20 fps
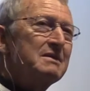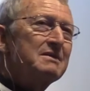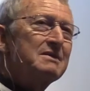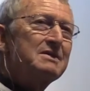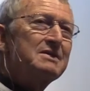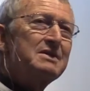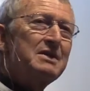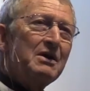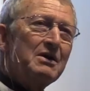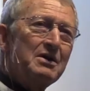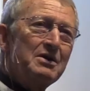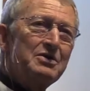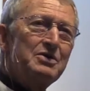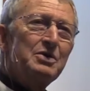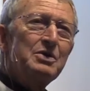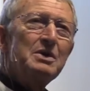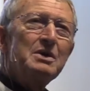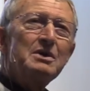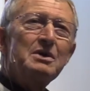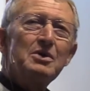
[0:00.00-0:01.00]
started
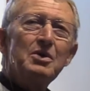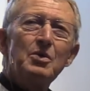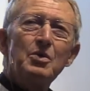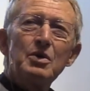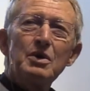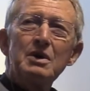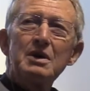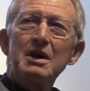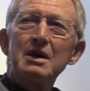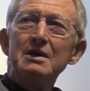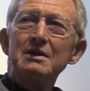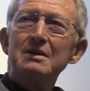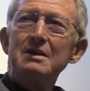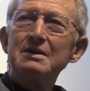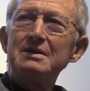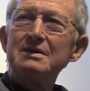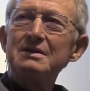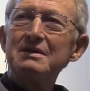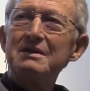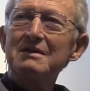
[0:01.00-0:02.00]
doing a little work on
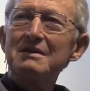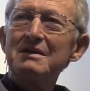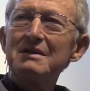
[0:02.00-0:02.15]
this.